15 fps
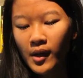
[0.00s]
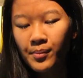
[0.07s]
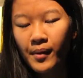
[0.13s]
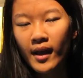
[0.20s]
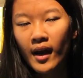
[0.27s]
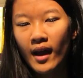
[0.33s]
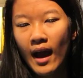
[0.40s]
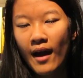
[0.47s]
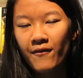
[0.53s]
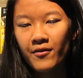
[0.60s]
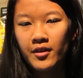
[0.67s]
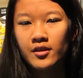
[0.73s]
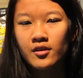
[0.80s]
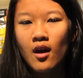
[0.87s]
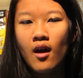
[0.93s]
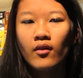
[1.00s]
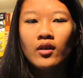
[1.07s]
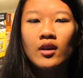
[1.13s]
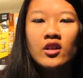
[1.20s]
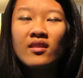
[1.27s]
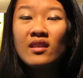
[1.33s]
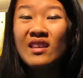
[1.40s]
one complaint I have for this
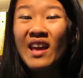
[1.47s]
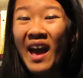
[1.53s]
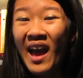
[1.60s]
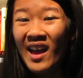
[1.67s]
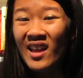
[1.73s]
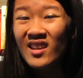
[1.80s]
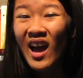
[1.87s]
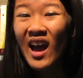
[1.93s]
novel, in the end,